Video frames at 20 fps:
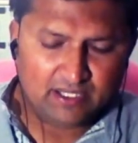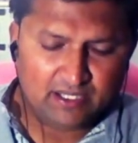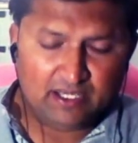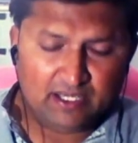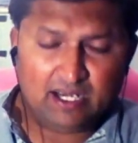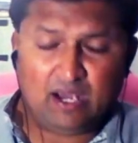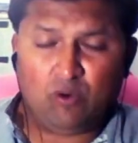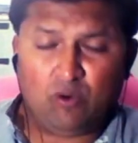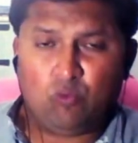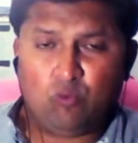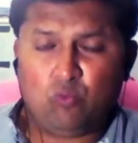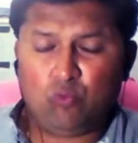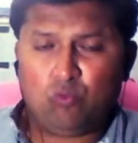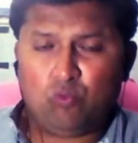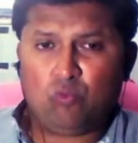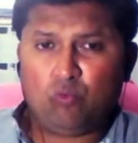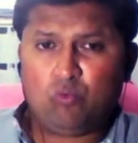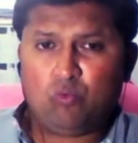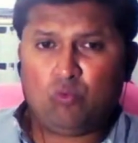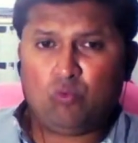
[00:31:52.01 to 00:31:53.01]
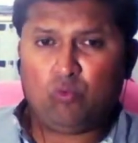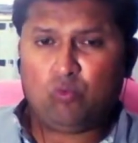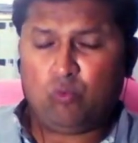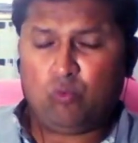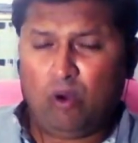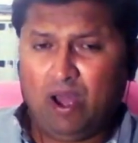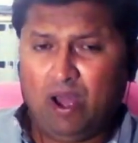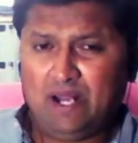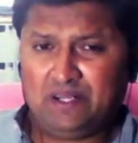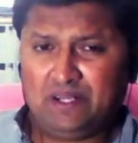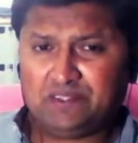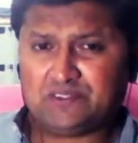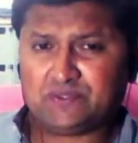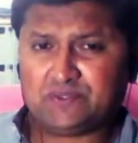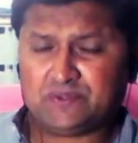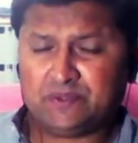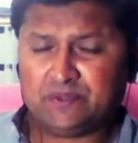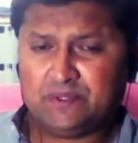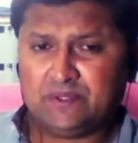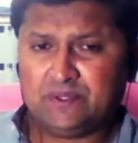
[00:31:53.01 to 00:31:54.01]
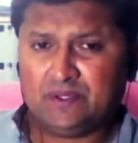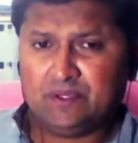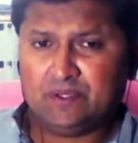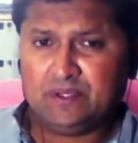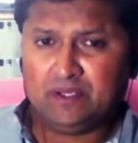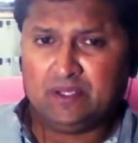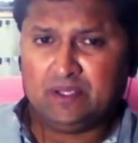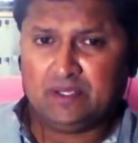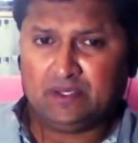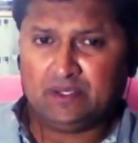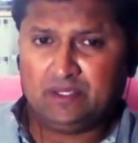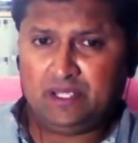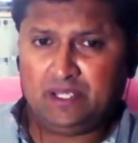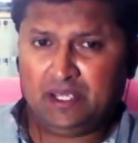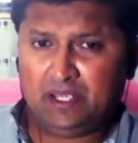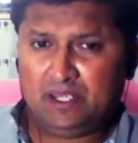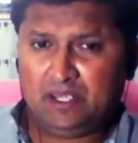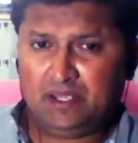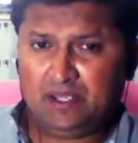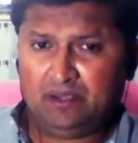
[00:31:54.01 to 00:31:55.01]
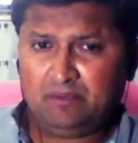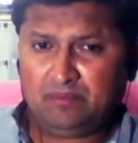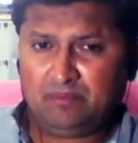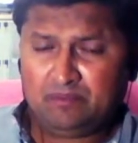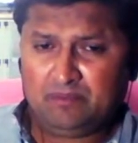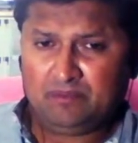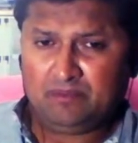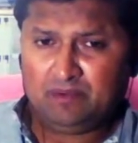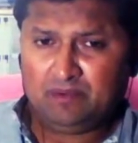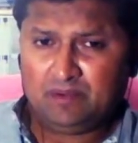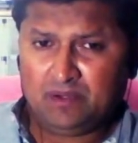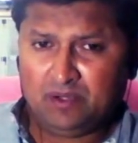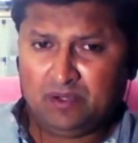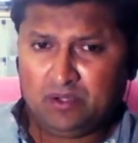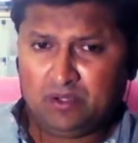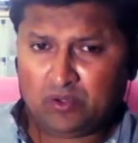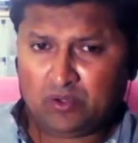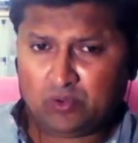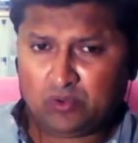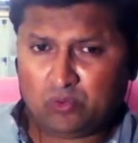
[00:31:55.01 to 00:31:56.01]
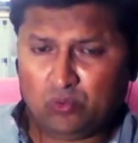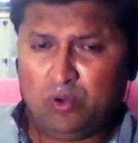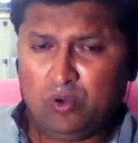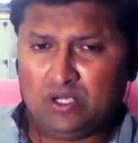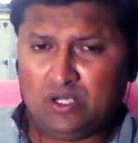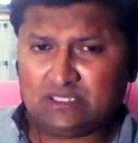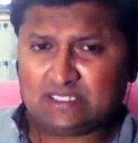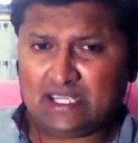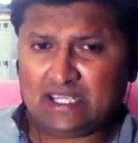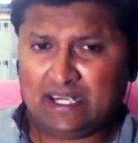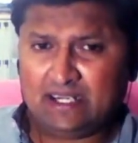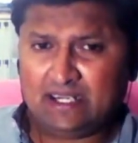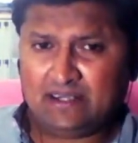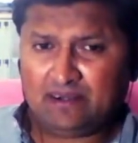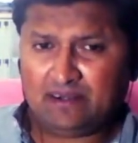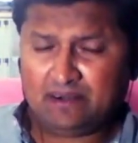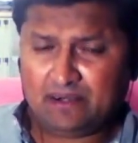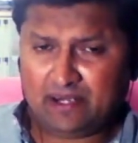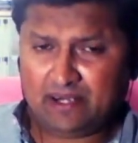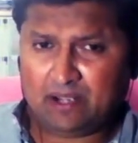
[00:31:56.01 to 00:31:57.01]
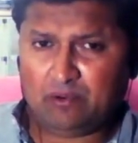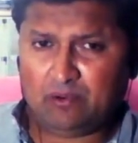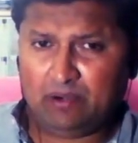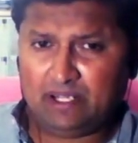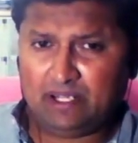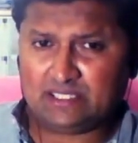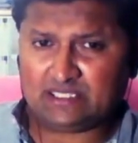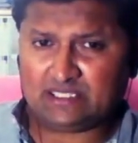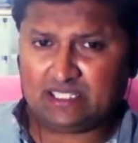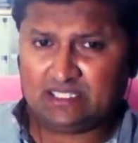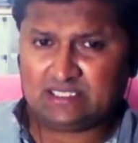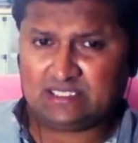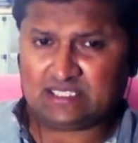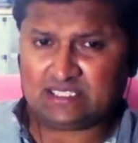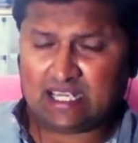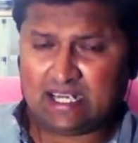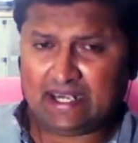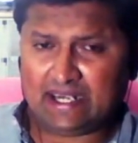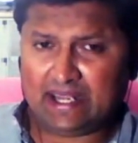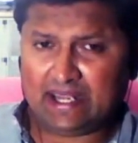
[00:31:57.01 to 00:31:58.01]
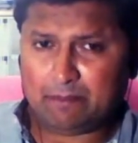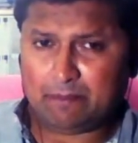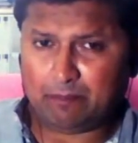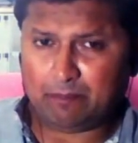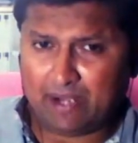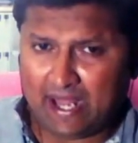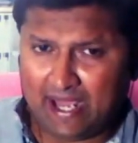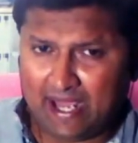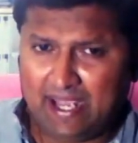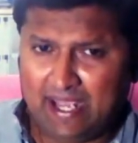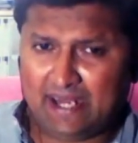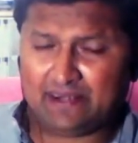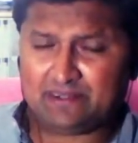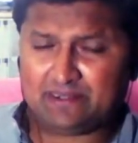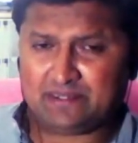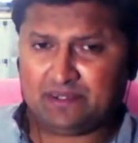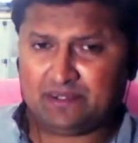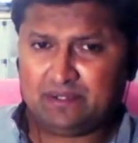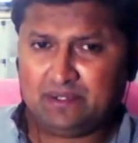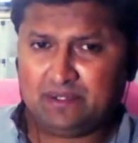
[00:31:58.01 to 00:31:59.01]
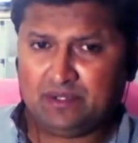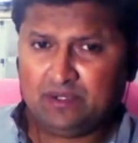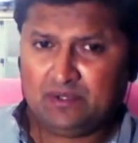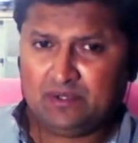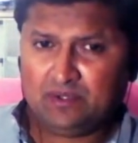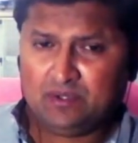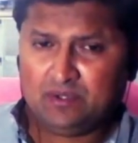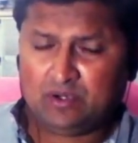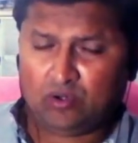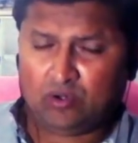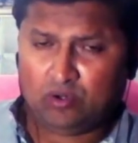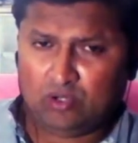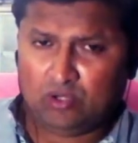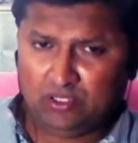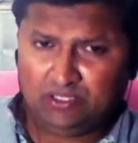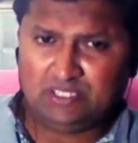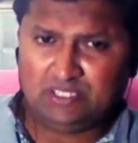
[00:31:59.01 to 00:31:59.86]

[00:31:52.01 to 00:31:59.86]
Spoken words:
Now, once the rules and regulations are applied on the